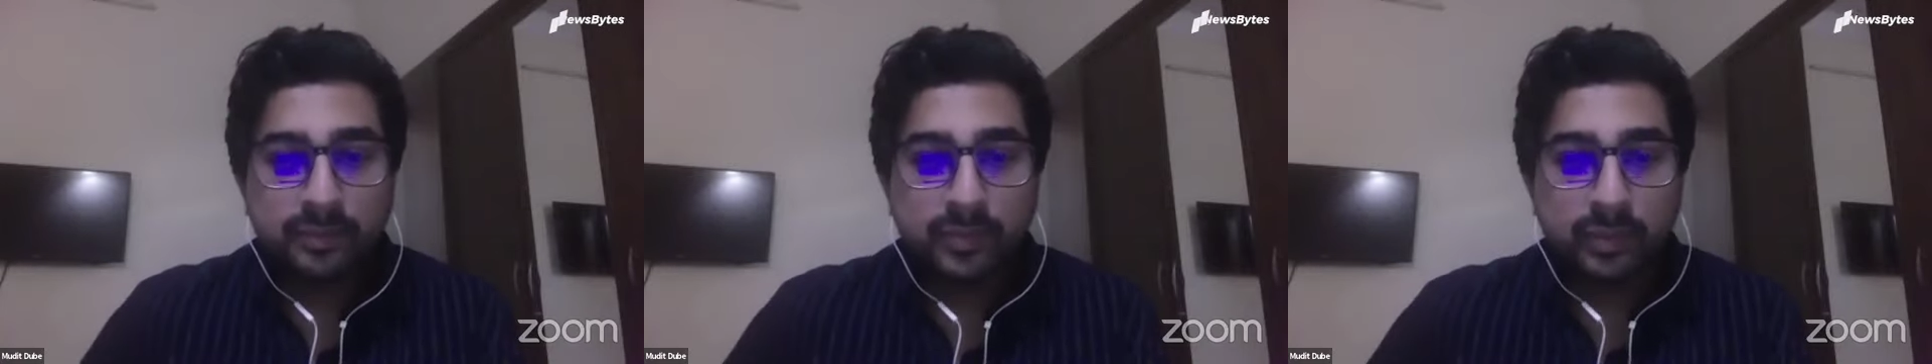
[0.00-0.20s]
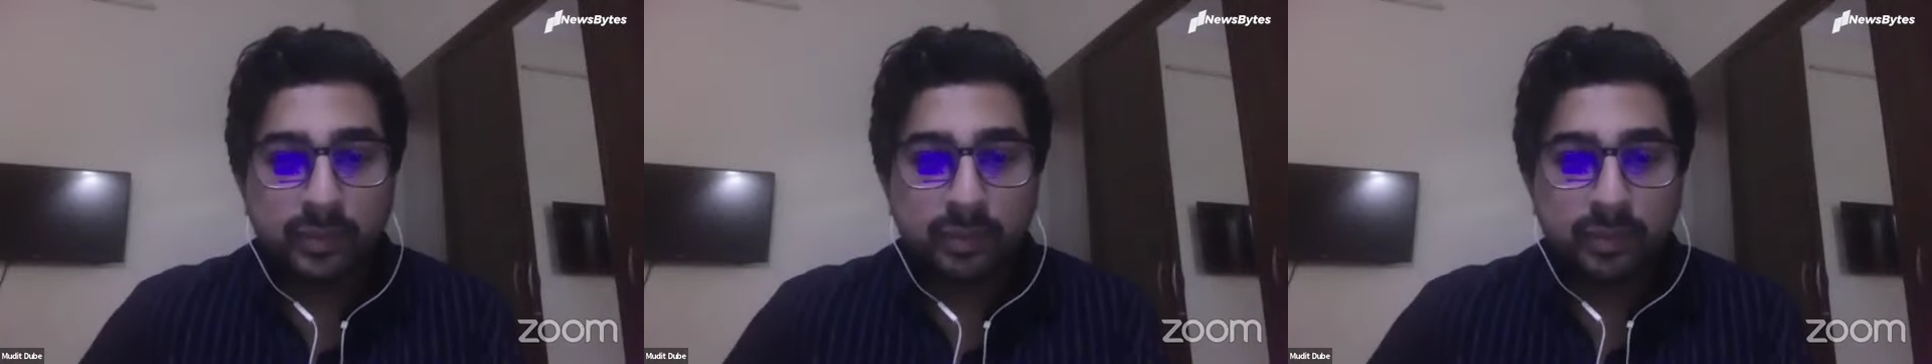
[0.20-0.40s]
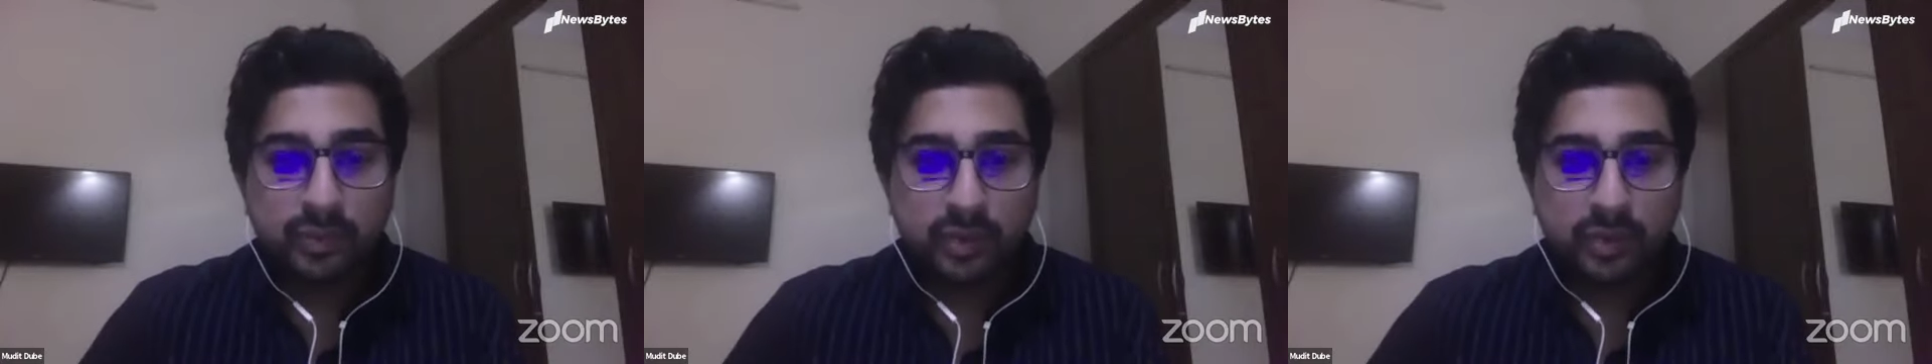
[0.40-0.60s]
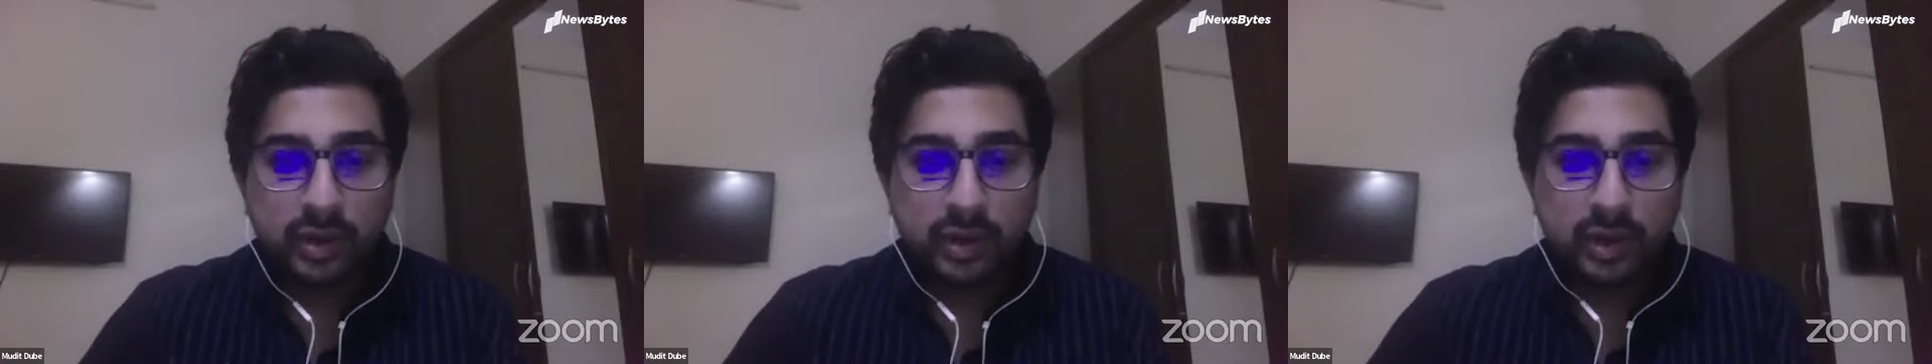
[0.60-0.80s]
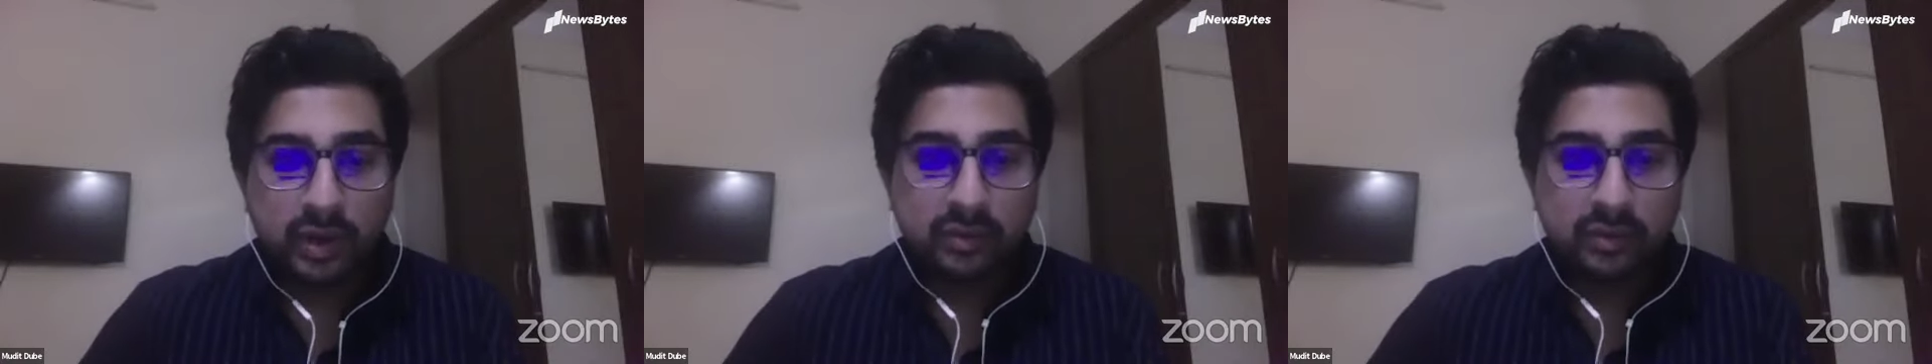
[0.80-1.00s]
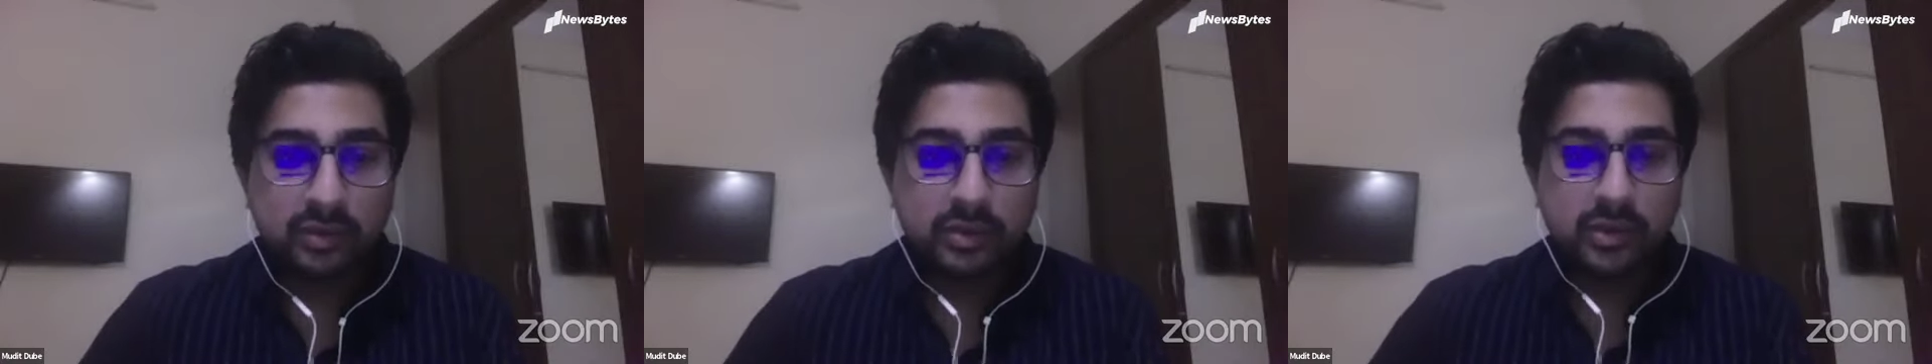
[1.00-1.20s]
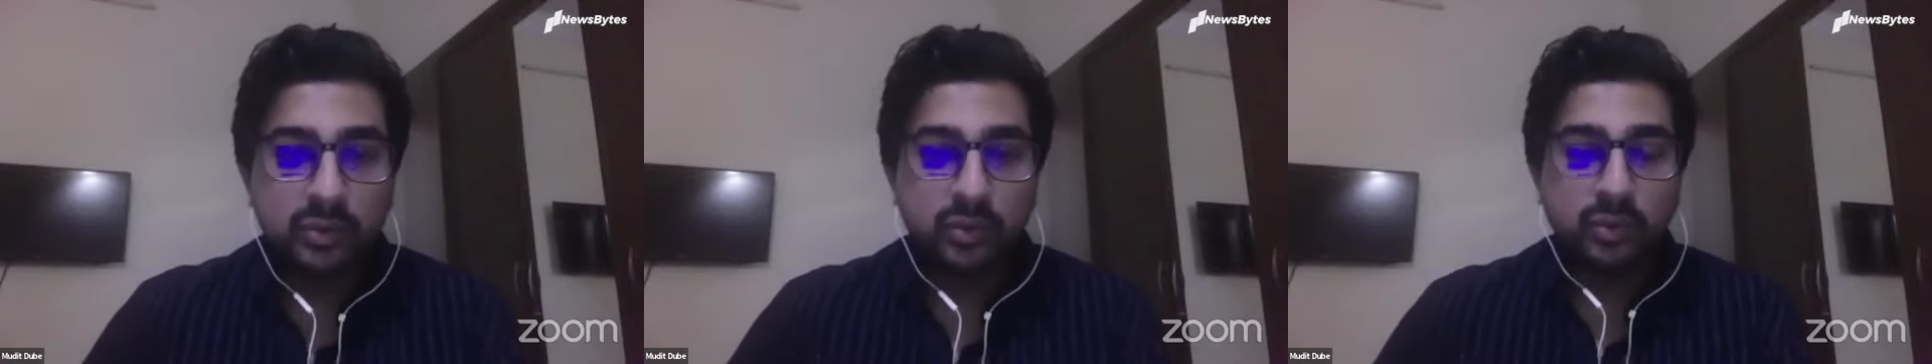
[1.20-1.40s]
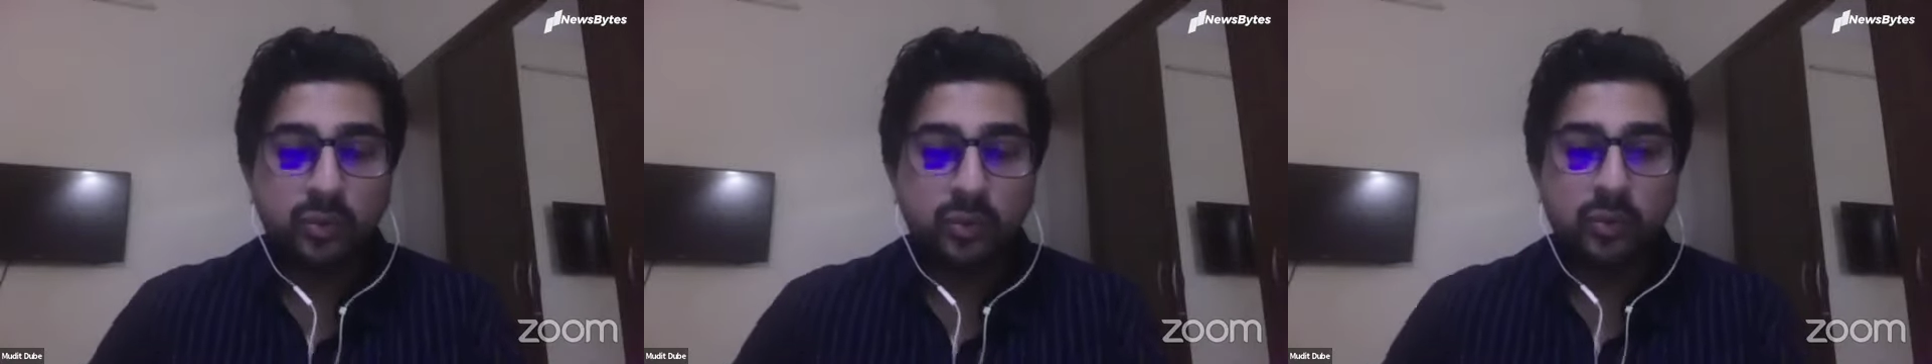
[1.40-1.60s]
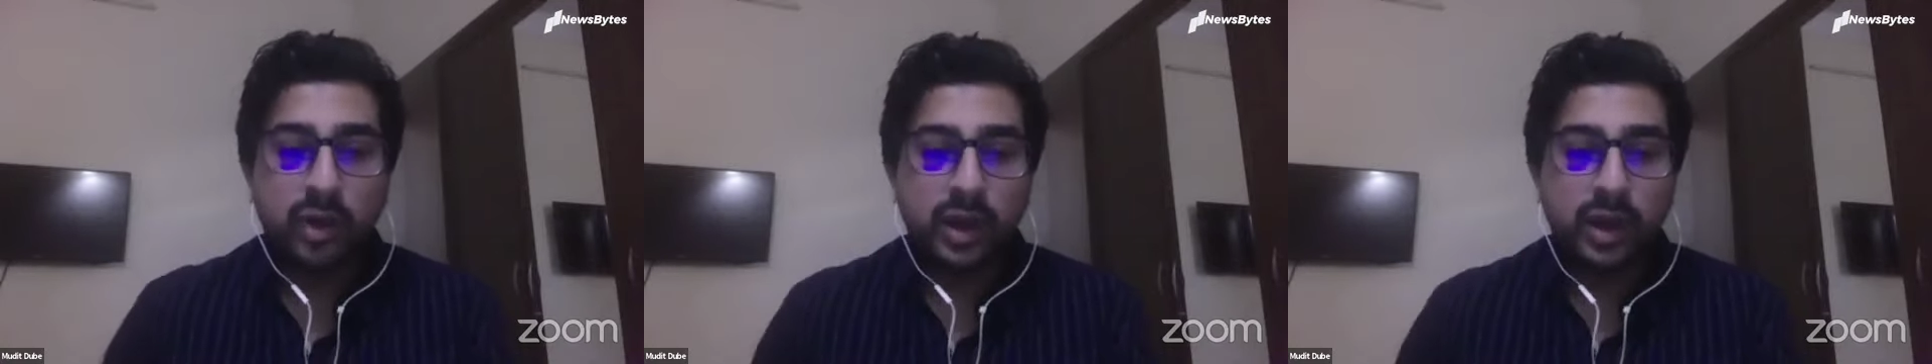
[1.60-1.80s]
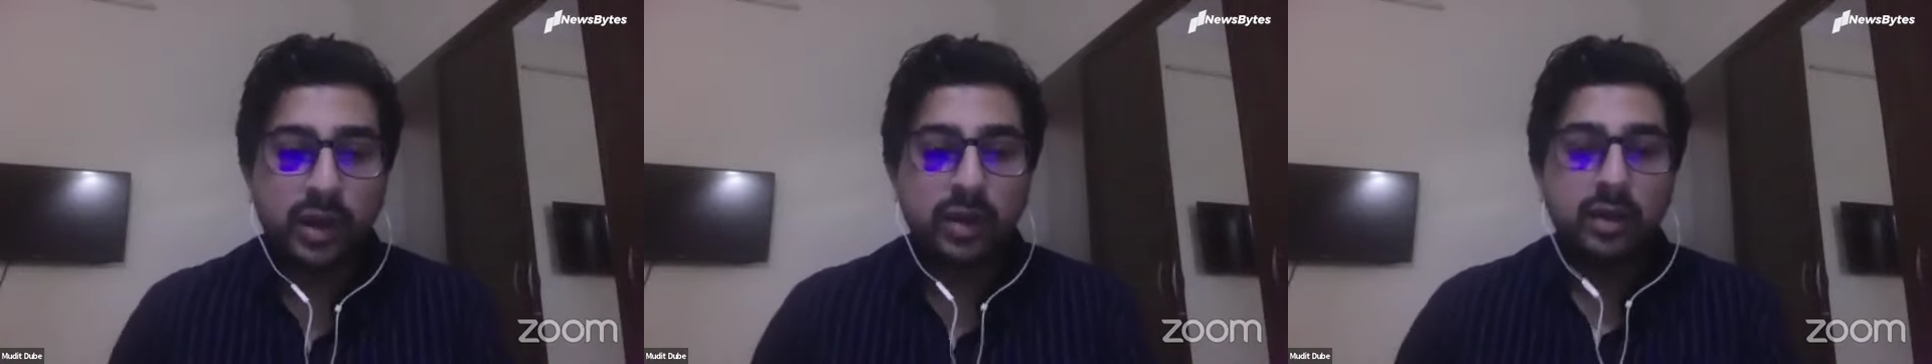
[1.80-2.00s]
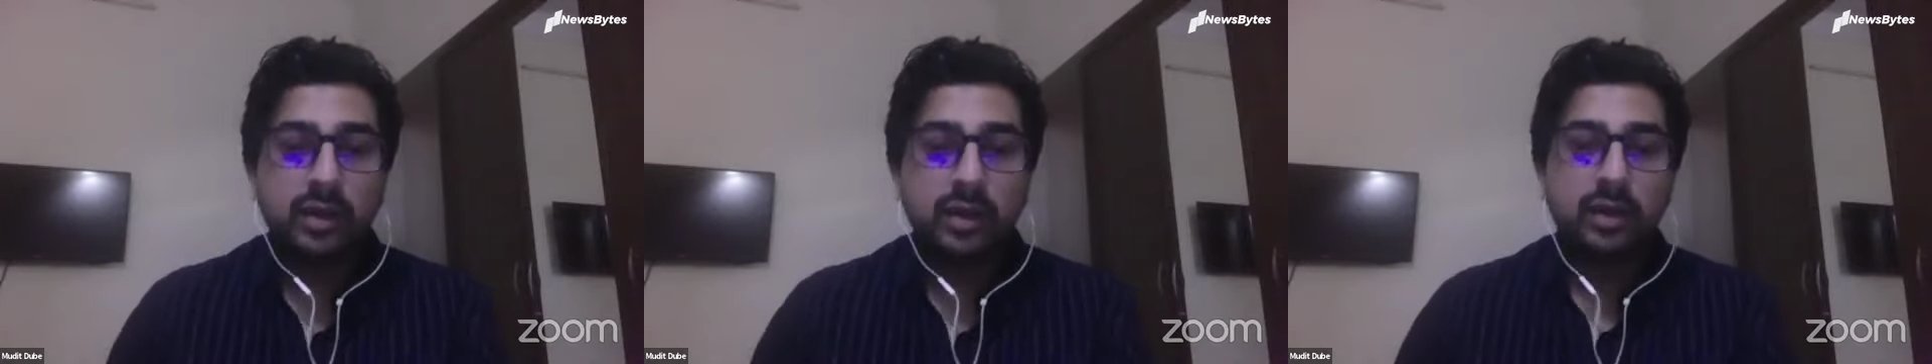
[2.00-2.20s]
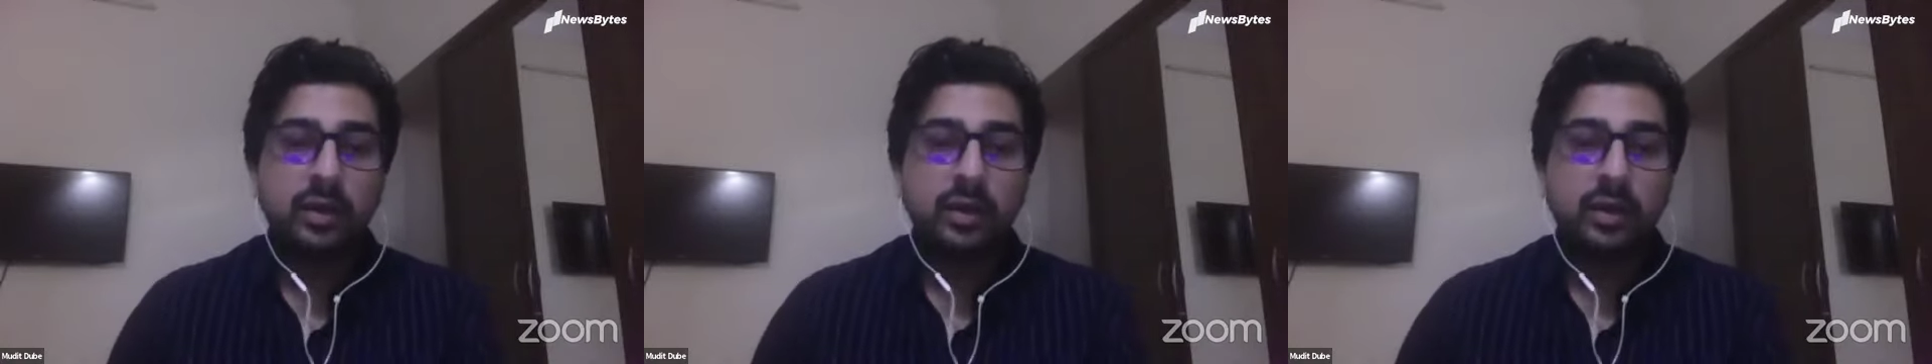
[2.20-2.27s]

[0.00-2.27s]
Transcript: Before I ask you why